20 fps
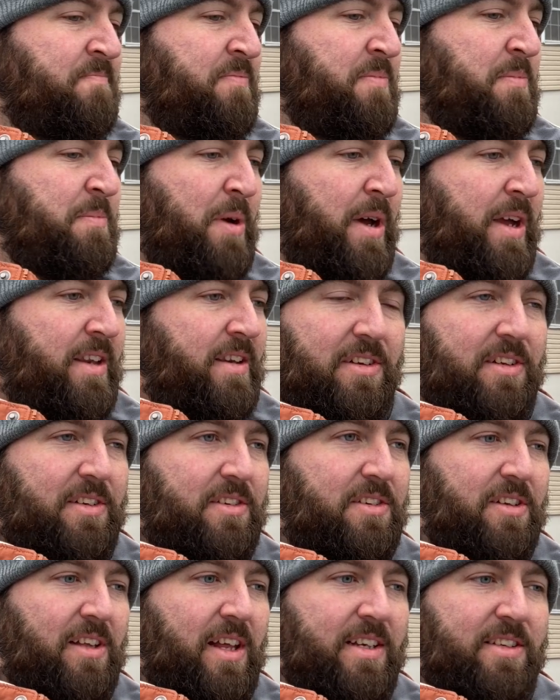but
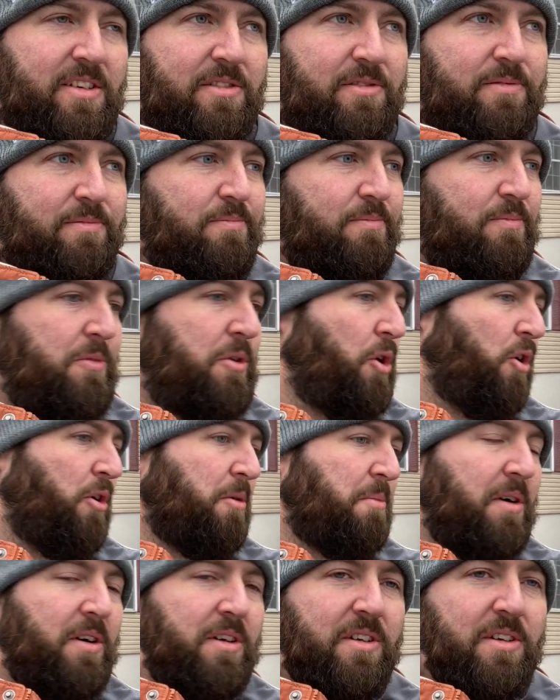it's selected
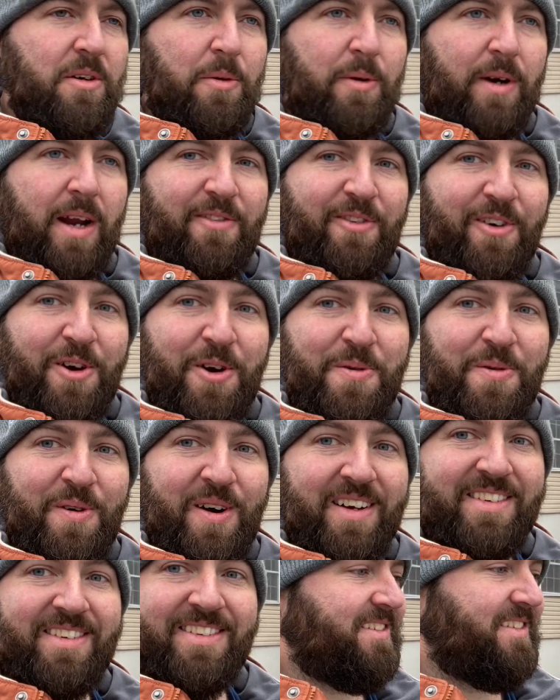normal or whatever it
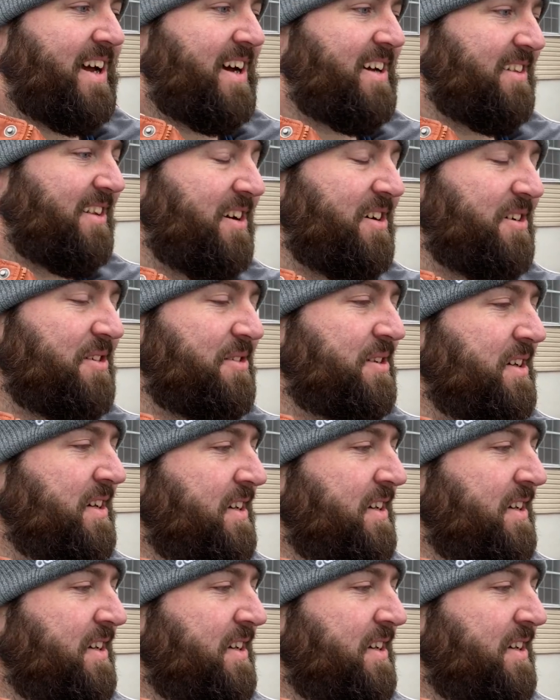was, not low.